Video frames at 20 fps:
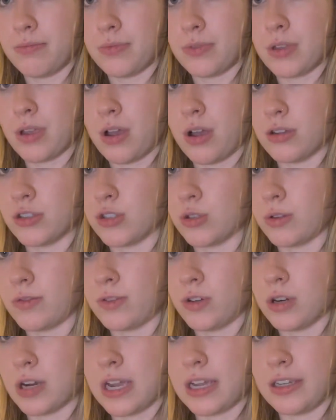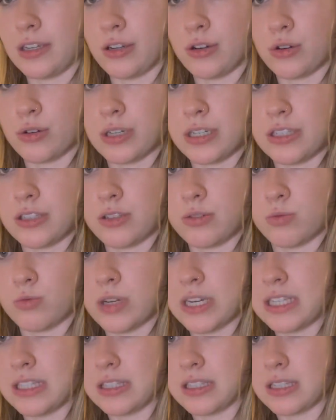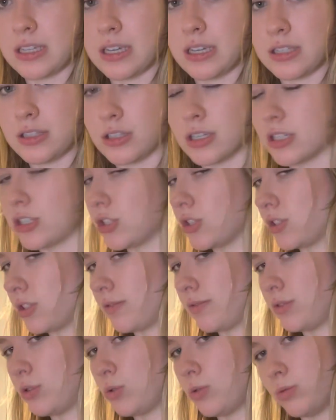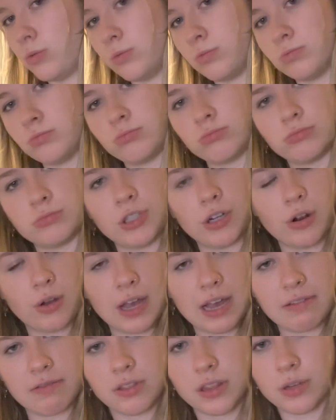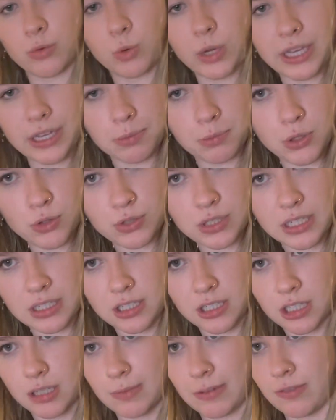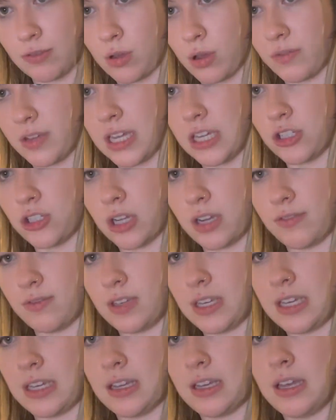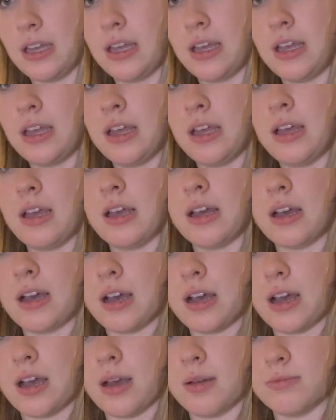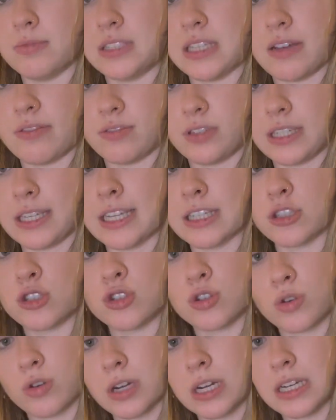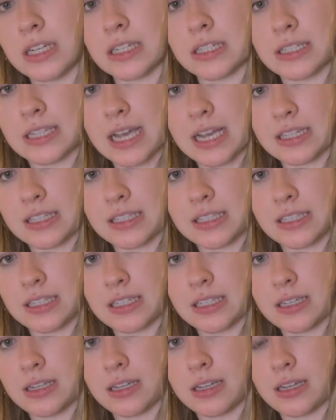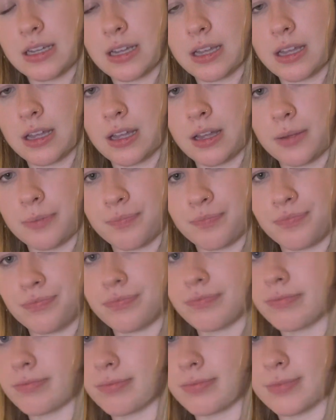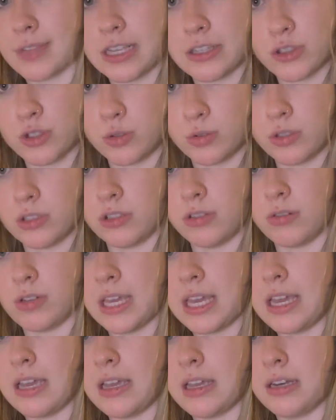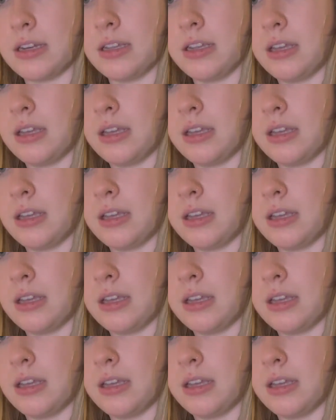Also, if you're at increased risk, such as if you have the weak immune system, if you have HIV, definitely get screened and tested as soon as you can.